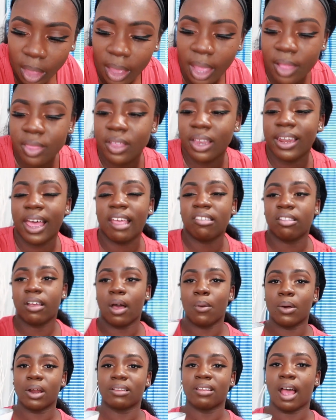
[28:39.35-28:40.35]
and the last thing
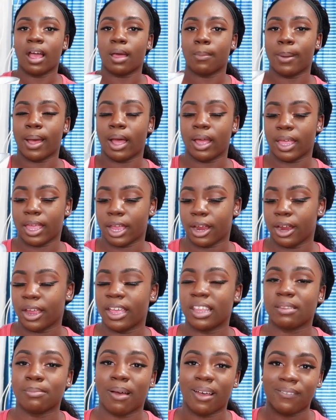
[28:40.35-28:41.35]
I want to talk about here
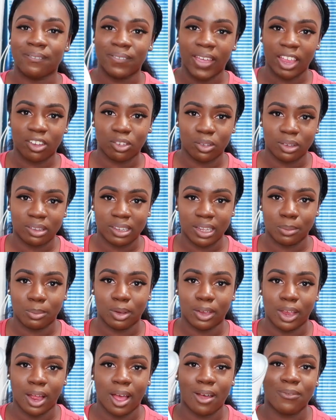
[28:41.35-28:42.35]
is my facial
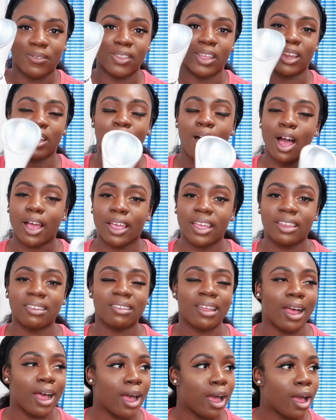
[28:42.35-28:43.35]
steamer, y'all. the
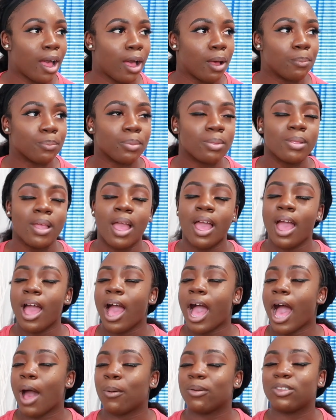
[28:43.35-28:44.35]
longest time,
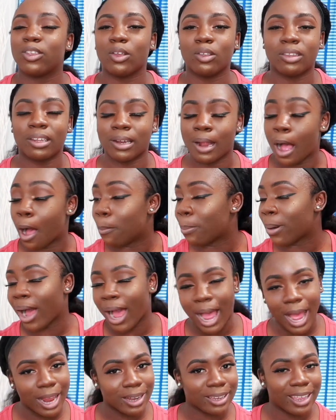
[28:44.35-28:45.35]
I was using a
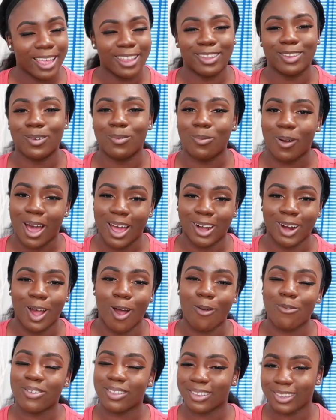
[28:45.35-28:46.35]
pot and some water
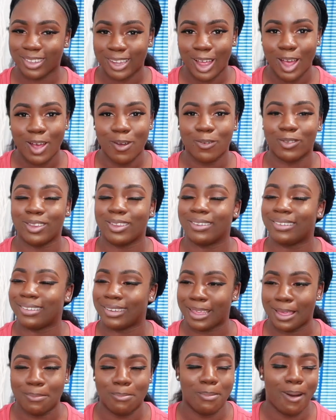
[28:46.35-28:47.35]
over the stove to
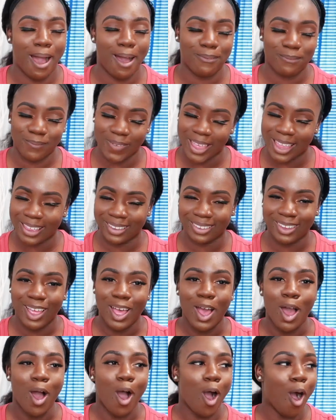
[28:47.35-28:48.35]
steam my face
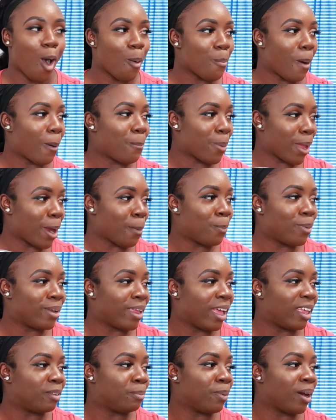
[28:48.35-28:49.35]
on my pamper
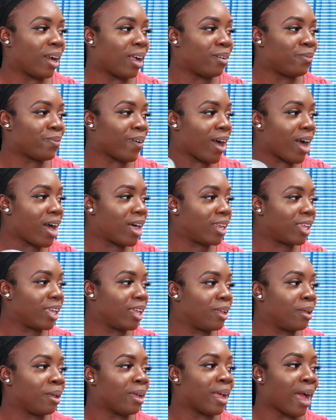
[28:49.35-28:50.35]
days. But I
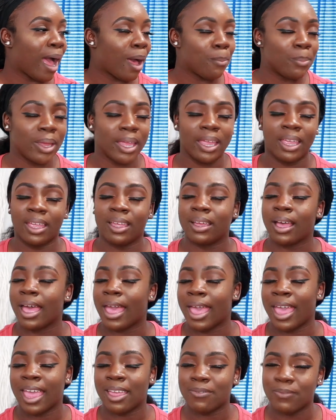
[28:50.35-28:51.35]
finally got me
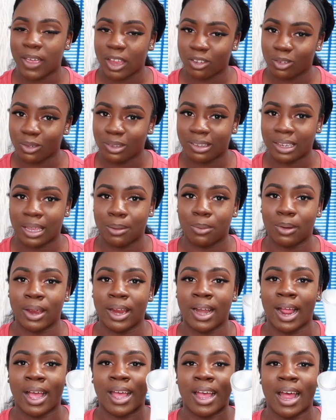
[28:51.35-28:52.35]
a facial steamer
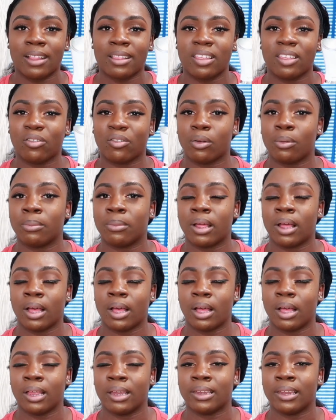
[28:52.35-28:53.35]
and I got this from
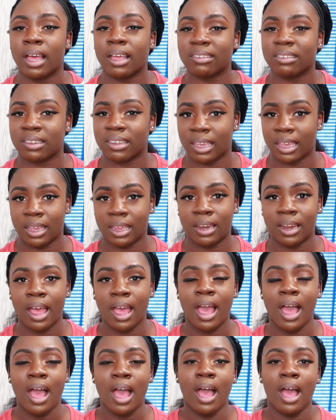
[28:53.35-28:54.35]
uh, Lux Skin.
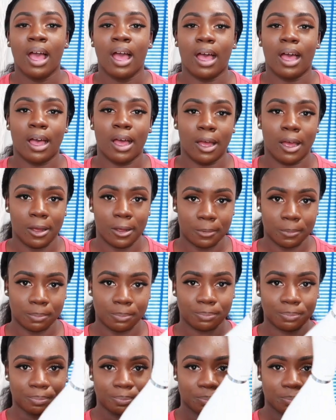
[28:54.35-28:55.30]
Um,